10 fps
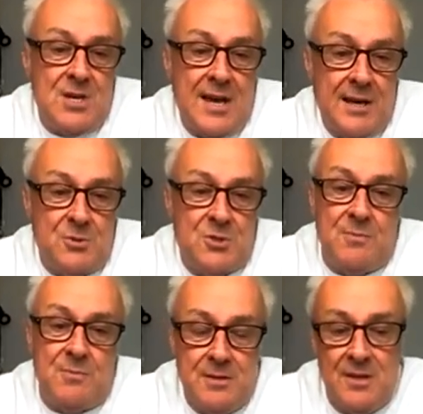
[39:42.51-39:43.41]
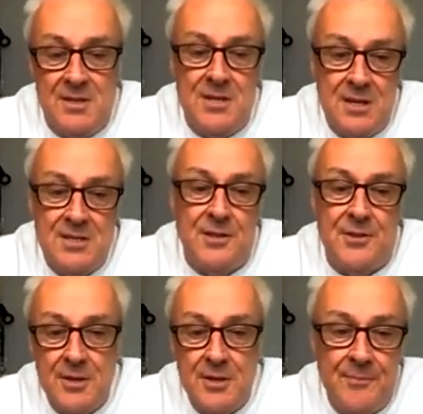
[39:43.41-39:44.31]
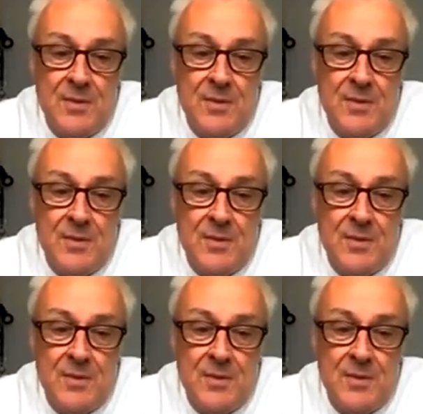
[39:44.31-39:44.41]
house in 1983.